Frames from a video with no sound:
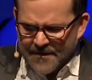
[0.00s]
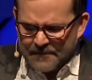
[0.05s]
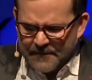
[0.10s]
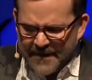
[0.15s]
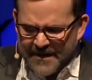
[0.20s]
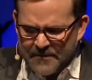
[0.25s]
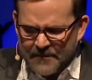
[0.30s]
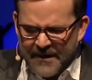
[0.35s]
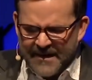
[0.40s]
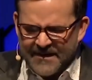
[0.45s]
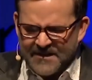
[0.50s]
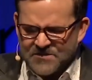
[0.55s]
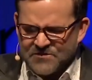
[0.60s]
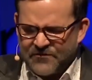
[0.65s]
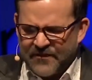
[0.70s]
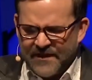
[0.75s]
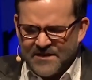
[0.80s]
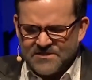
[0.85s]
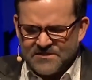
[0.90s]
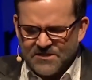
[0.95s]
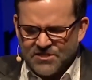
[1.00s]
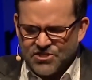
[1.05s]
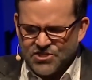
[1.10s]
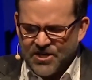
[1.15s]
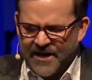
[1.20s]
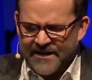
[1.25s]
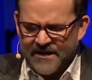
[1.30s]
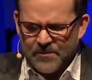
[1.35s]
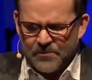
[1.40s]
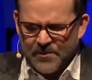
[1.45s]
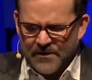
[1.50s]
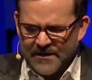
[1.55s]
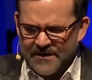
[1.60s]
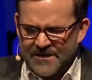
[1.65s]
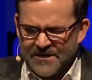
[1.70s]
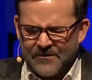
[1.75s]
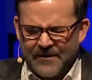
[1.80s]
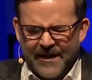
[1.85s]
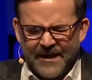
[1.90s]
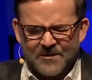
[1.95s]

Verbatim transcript: May He make His face to shine upon you